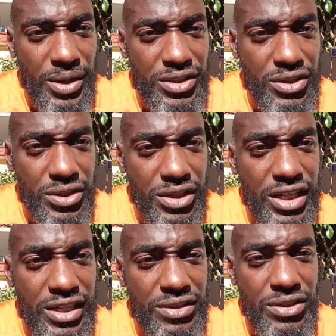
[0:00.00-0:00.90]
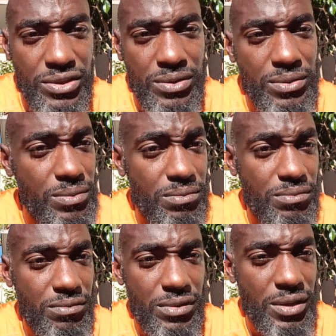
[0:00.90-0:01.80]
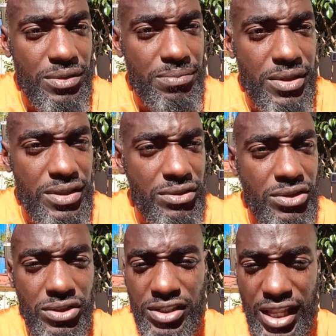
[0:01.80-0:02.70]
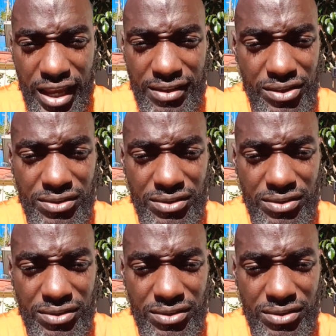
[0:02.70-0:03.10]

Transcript: which could lead to you going to prison. Just